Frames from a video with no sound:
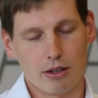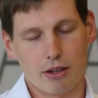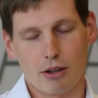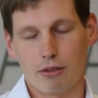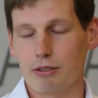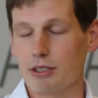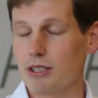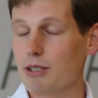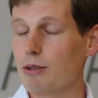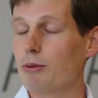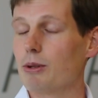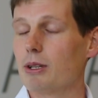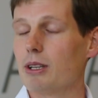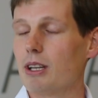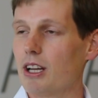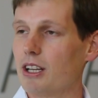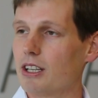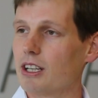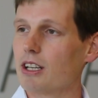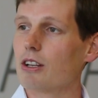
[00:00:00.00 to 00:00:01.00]
obviously
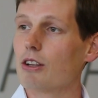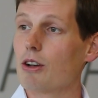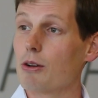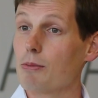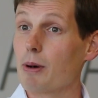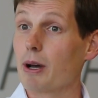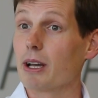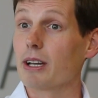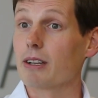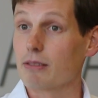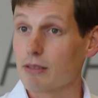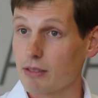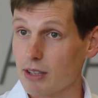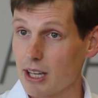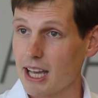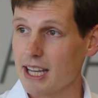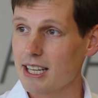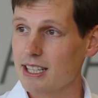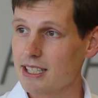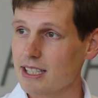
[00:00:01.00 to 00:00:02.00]
we're learning a lot by
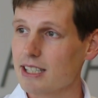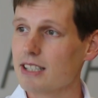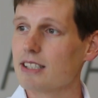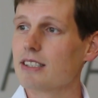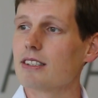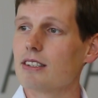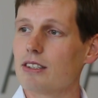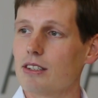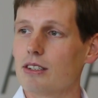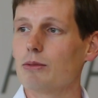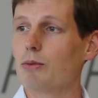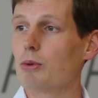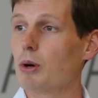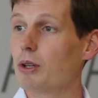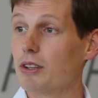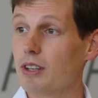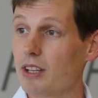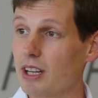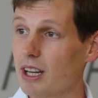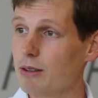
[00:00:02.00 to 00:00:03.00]
cases, and
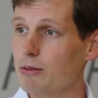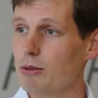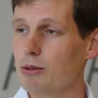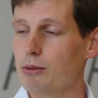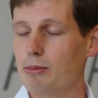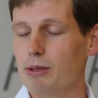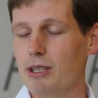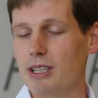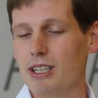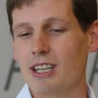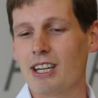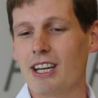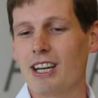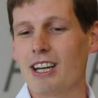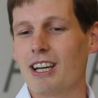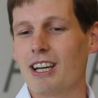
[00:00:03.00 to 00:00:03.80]
one day we'll be